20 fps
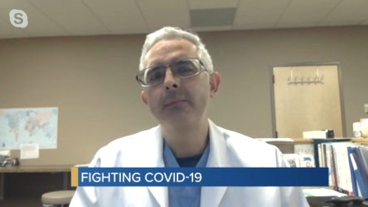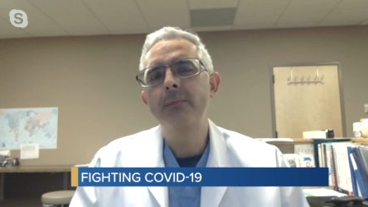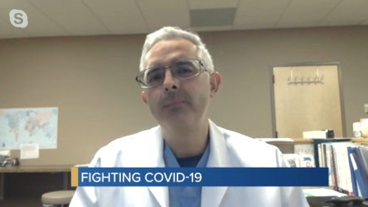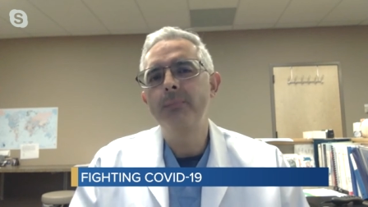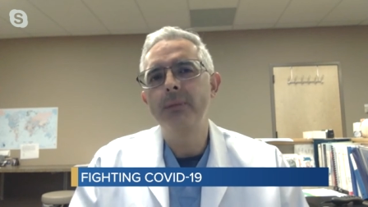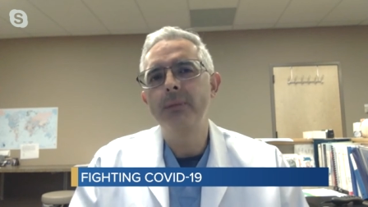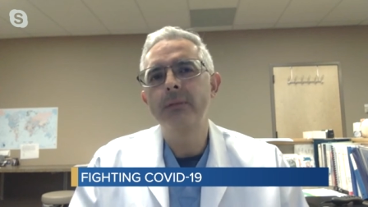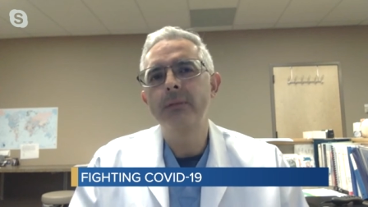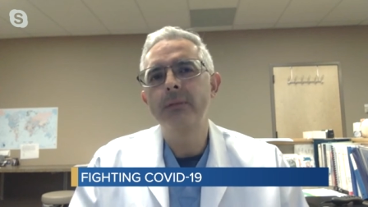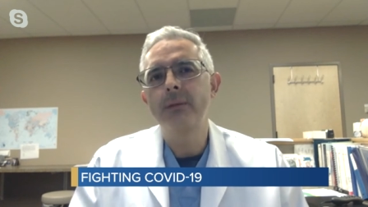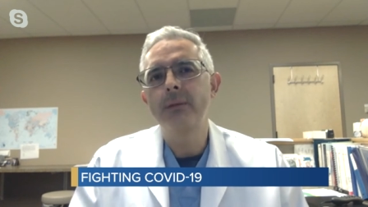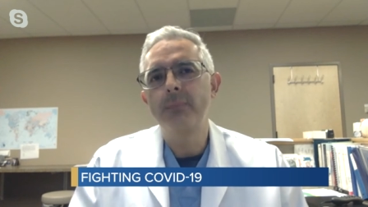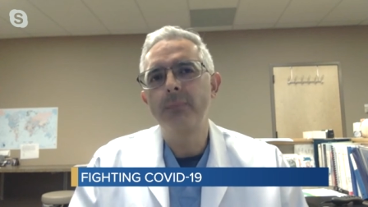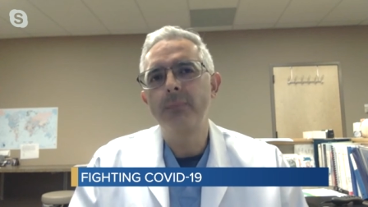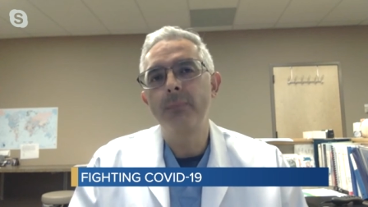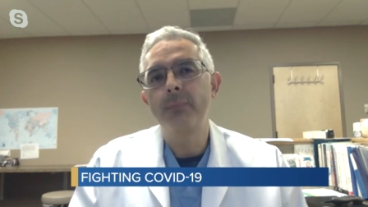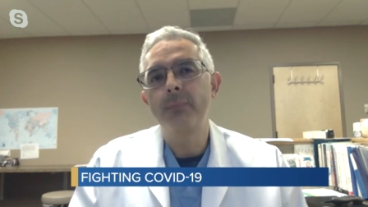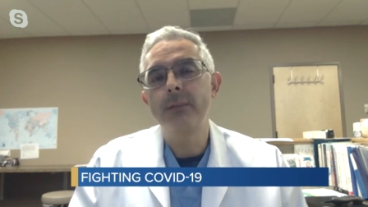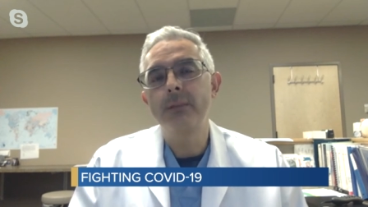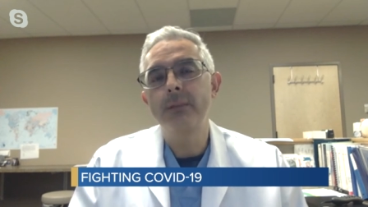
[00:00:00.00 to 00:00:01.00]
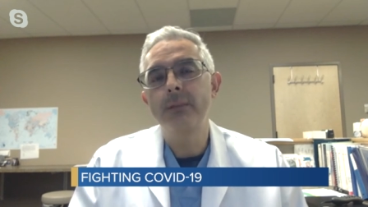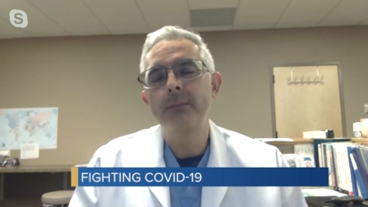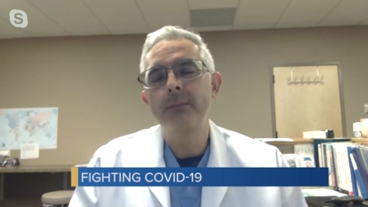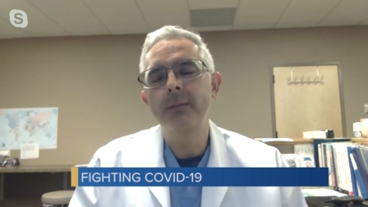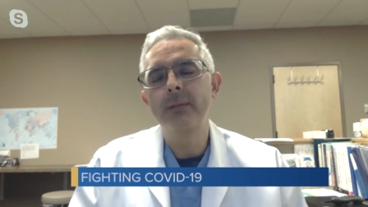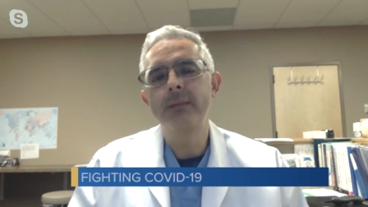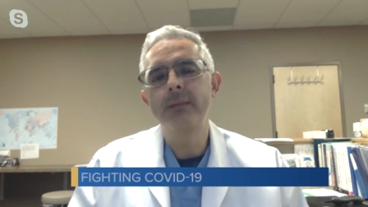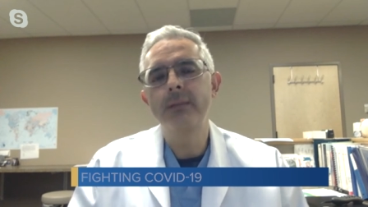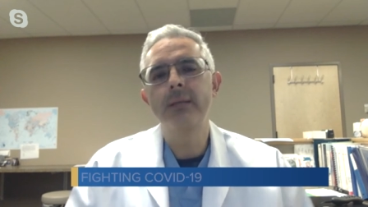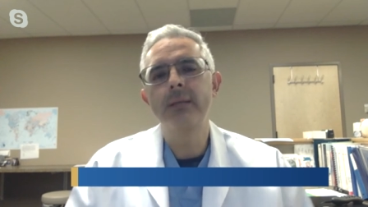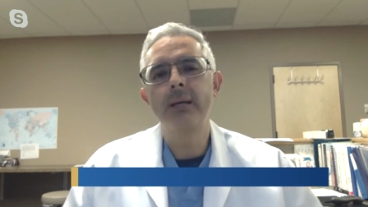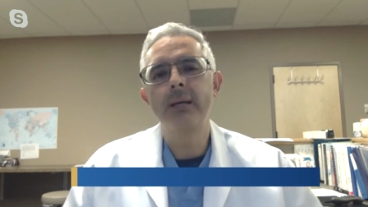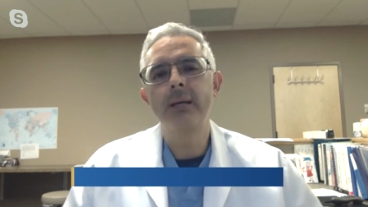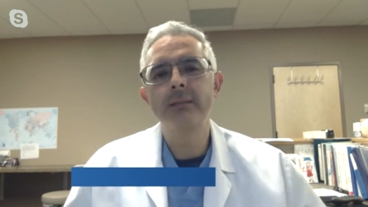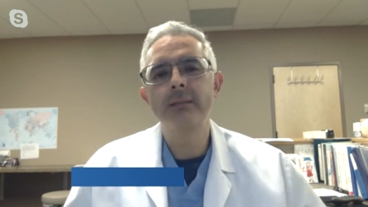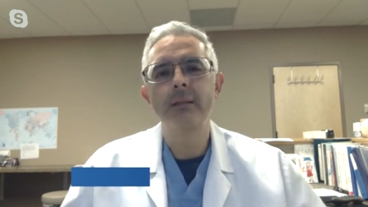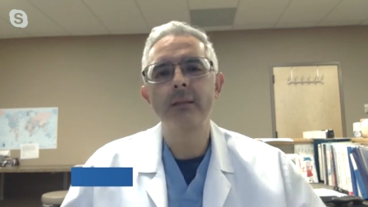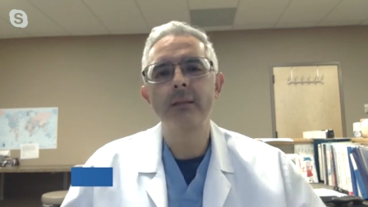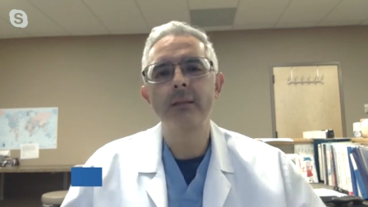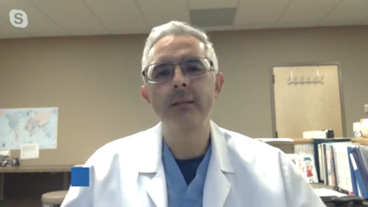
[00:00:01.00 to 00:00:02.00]
It's a. This is a, a
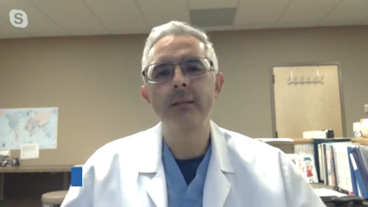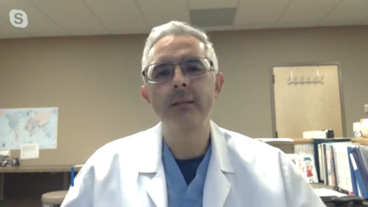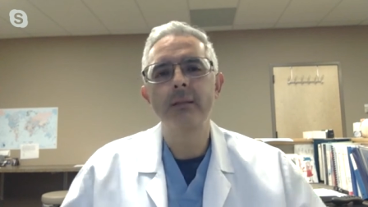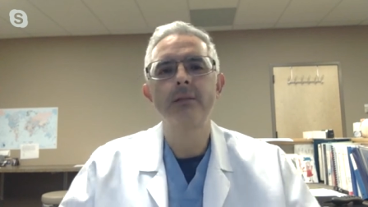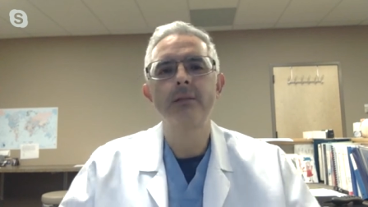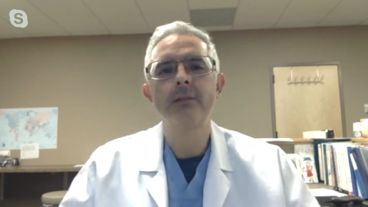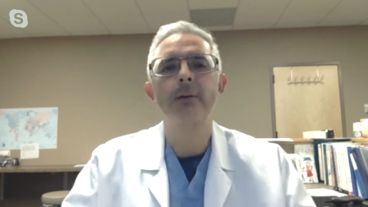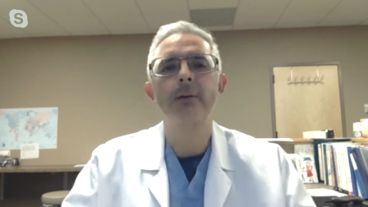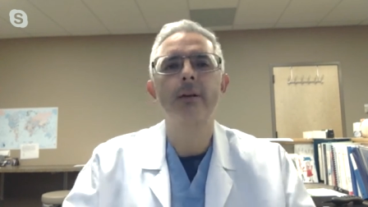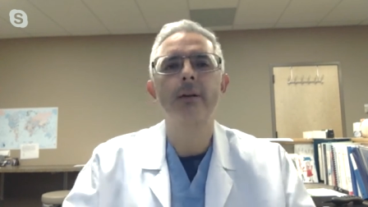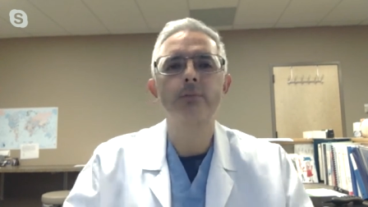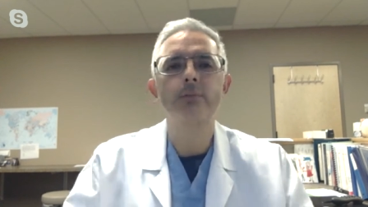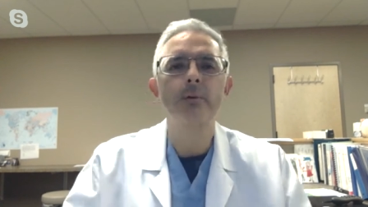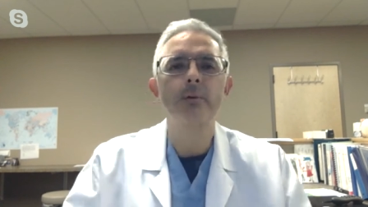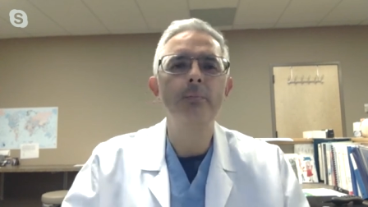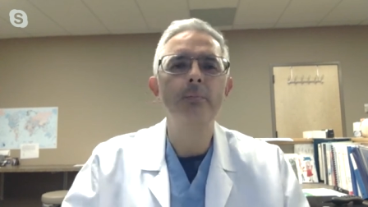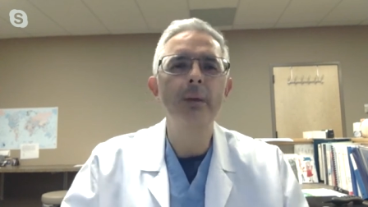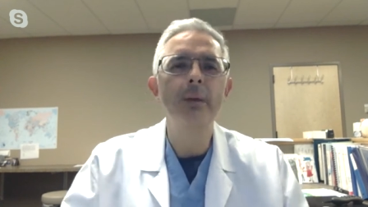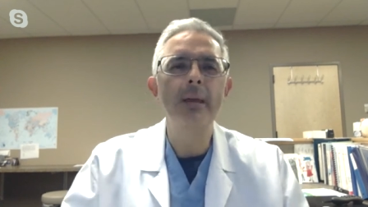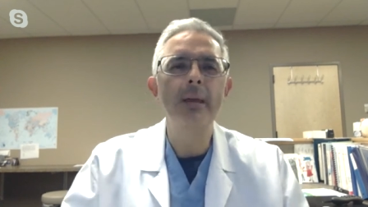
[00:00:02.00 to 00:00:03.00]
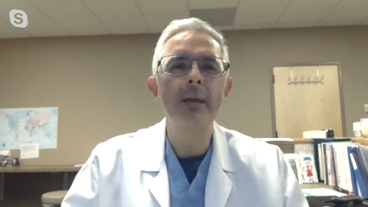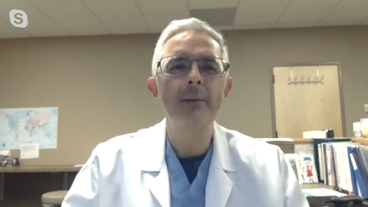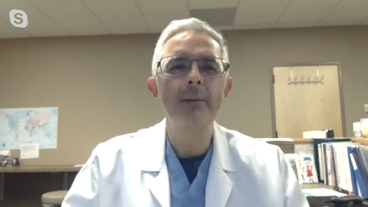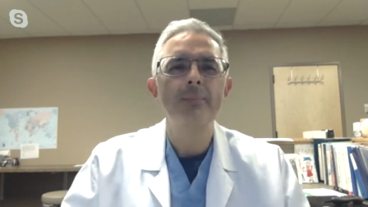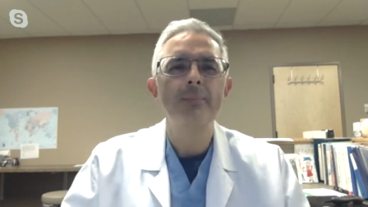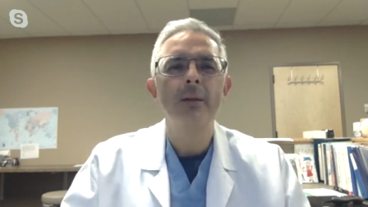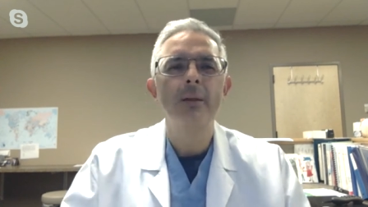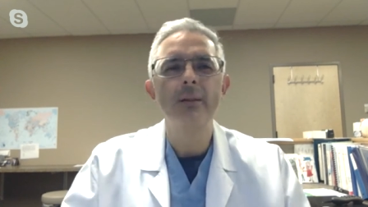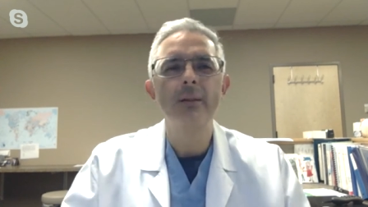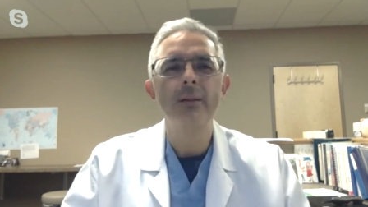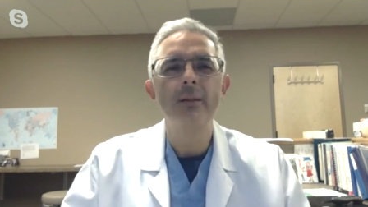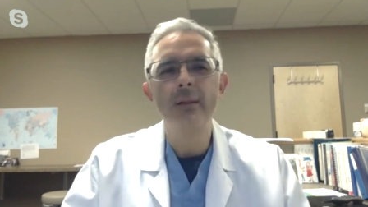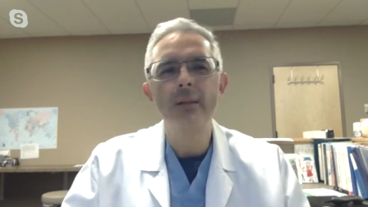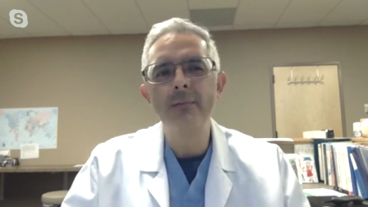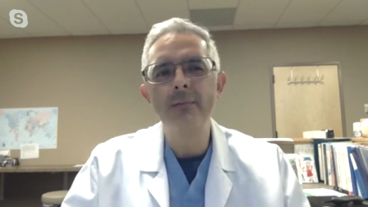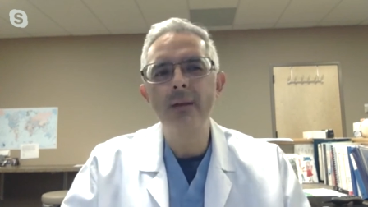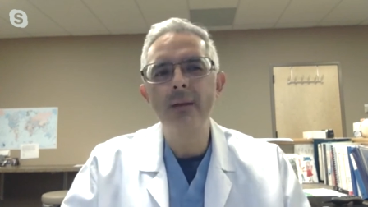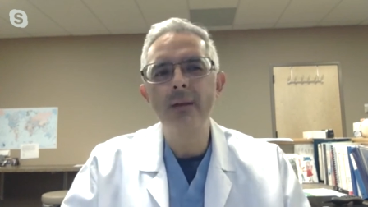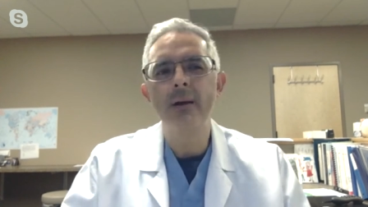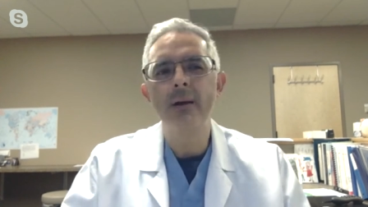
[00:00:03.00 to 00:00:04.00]
possibility is that this virus will be
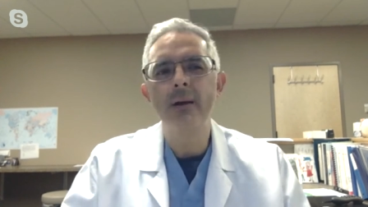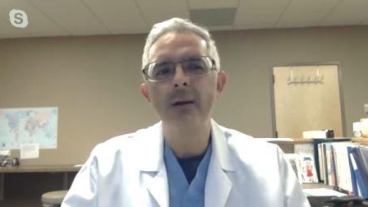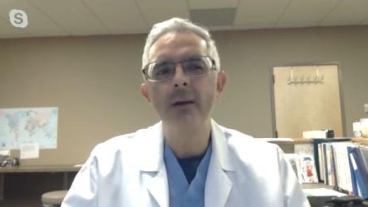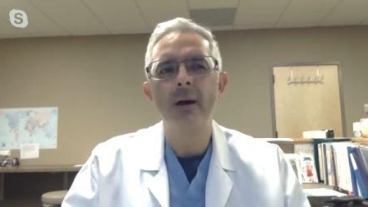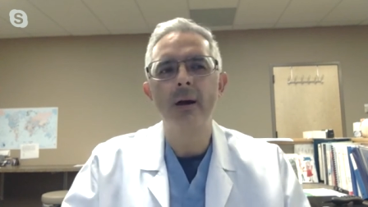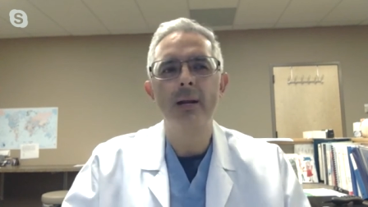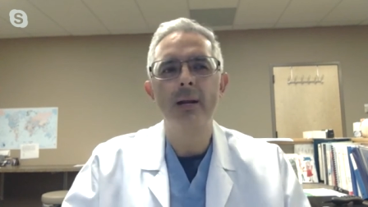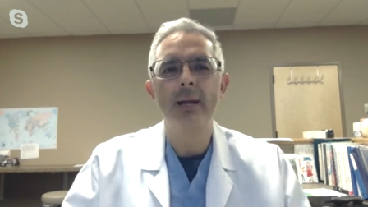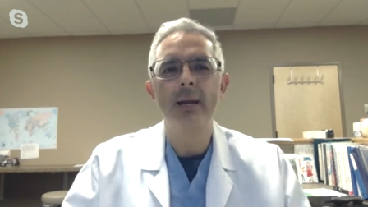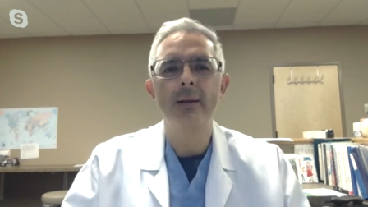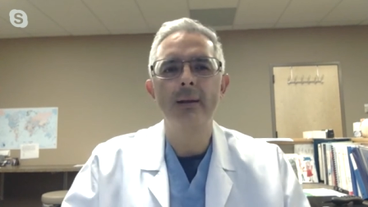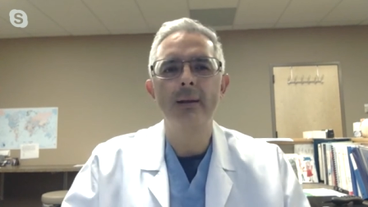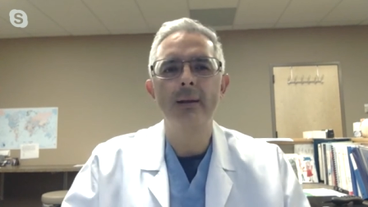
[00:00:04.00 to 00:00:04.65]
living on,